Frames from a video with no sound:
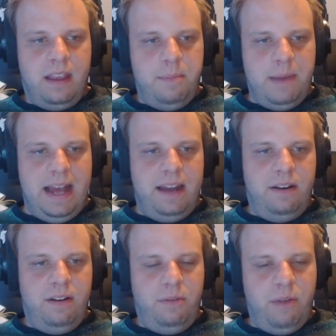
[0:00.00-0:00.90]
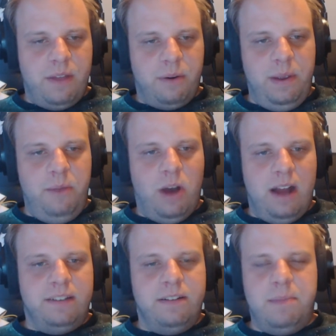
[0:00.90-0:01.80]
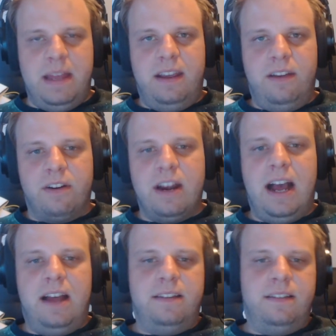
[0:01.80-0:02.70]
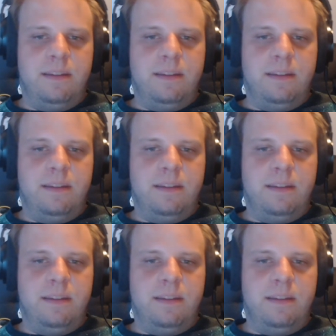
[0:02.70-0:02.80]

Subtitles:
But whether we want to admit it or not,